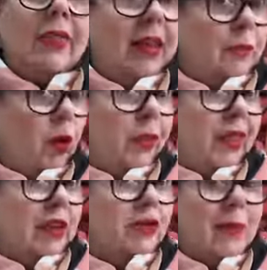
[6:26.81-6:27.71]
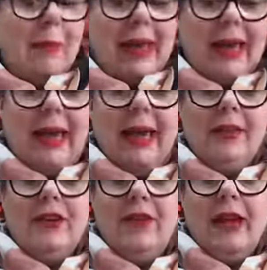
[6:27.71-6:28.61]
The important thing to remember here
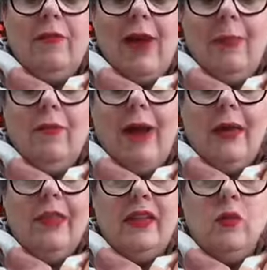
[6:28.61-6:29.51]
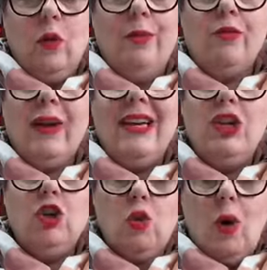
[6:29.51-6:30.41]
is to then wrap around this warp thread
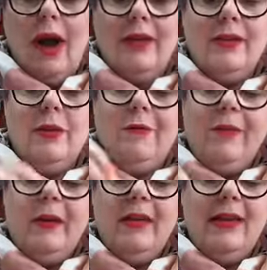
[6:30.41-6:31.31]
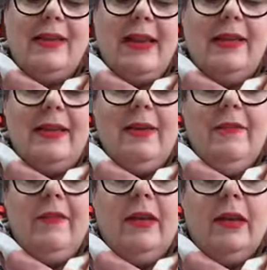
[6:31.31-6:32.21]
twice. So it feels
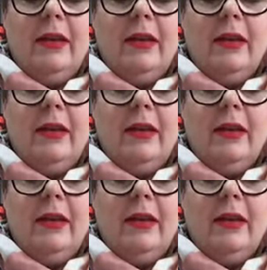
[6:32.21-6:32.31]
excessive,